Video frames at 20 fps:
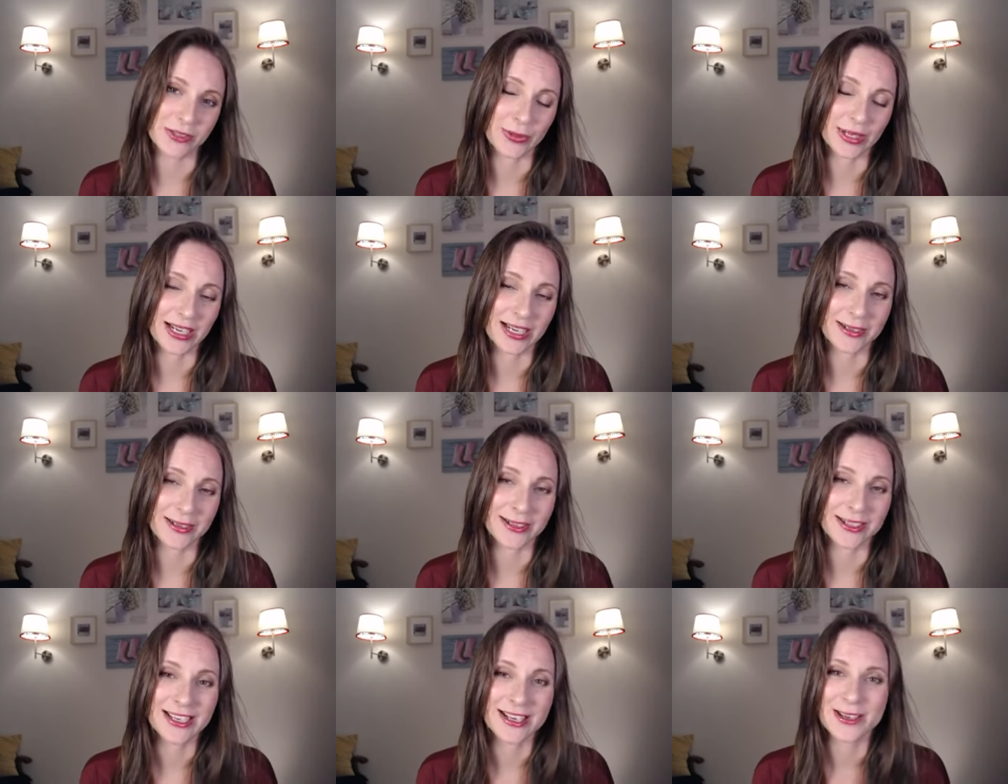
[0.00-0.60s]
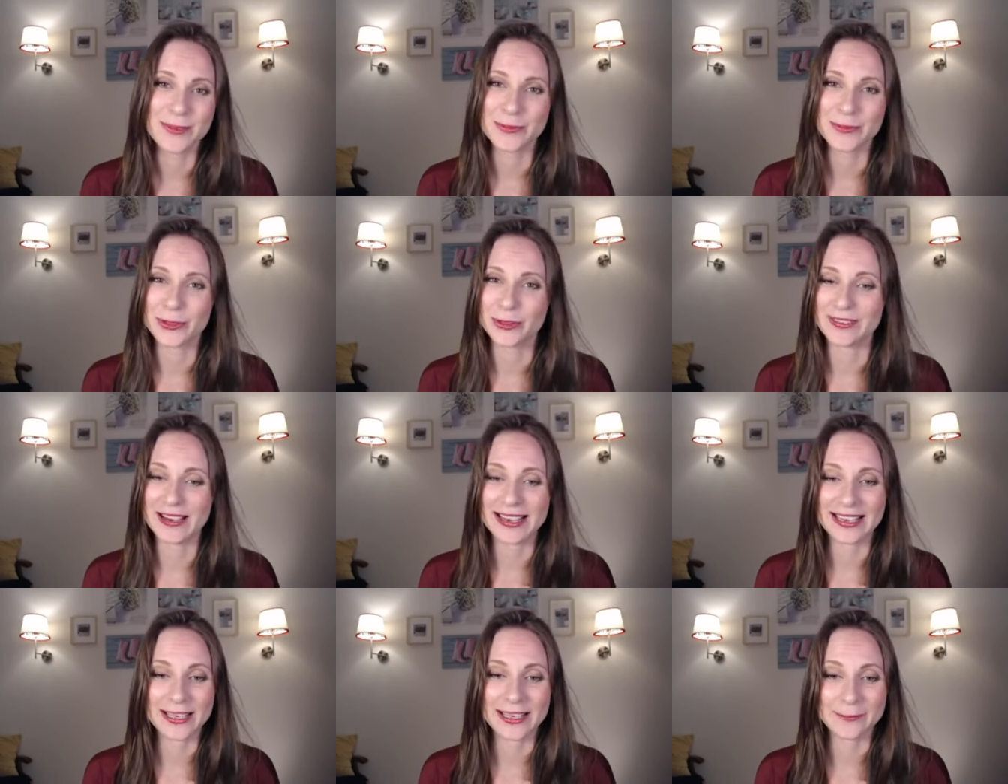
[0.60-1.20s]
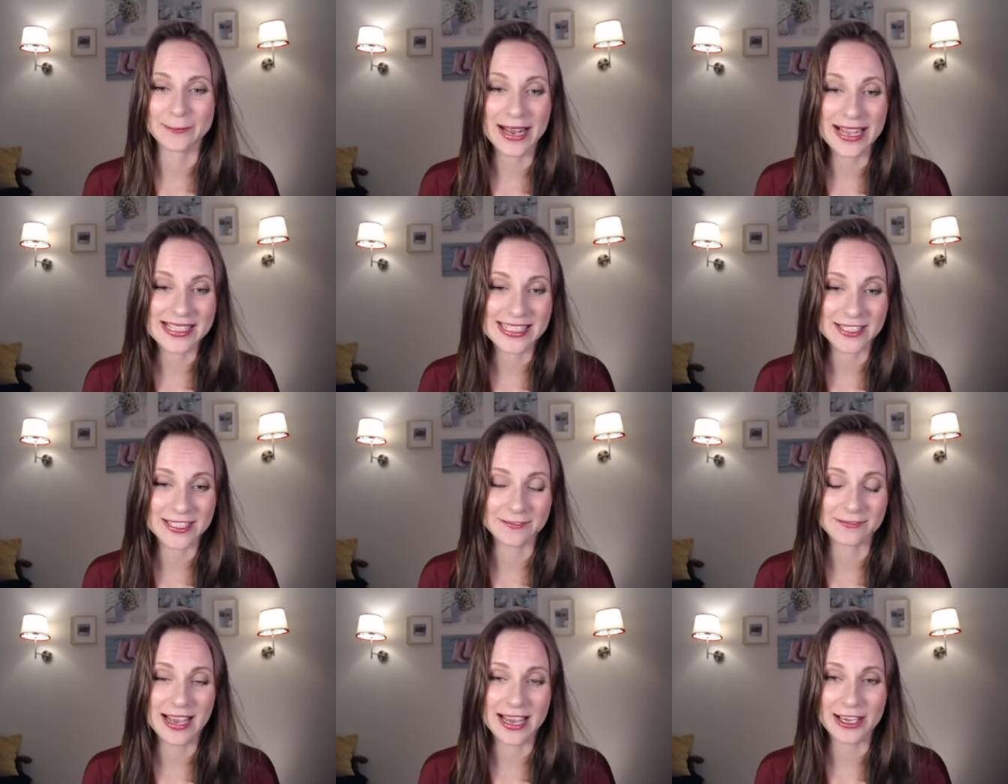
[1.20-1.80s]
We are providing
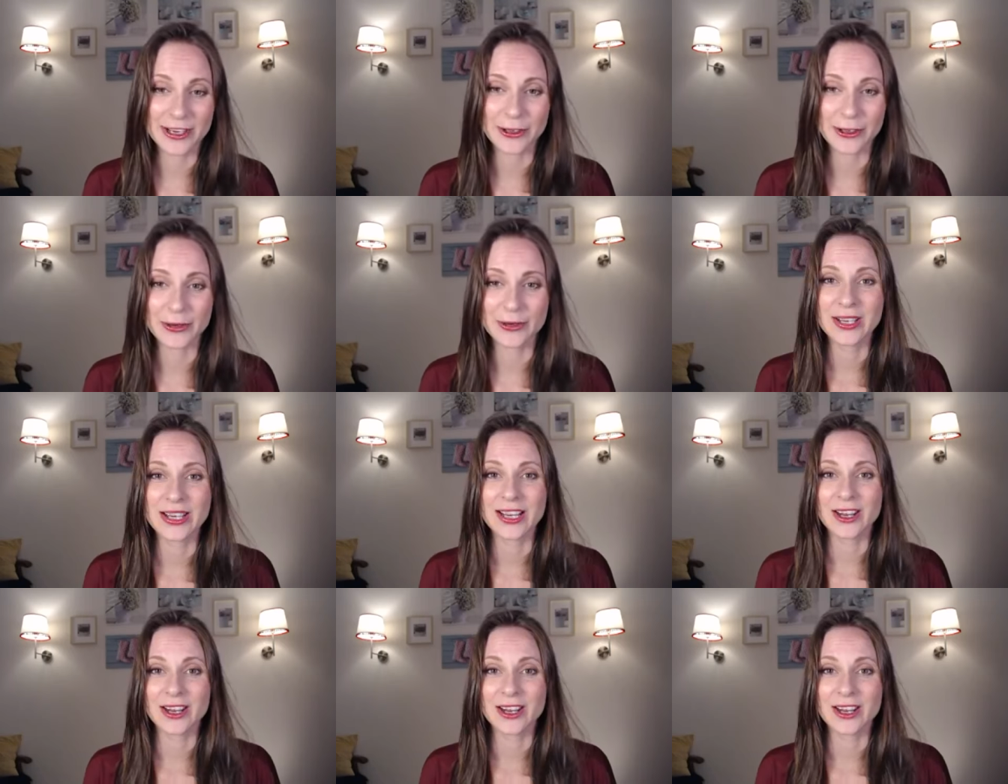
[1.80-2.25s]
massive value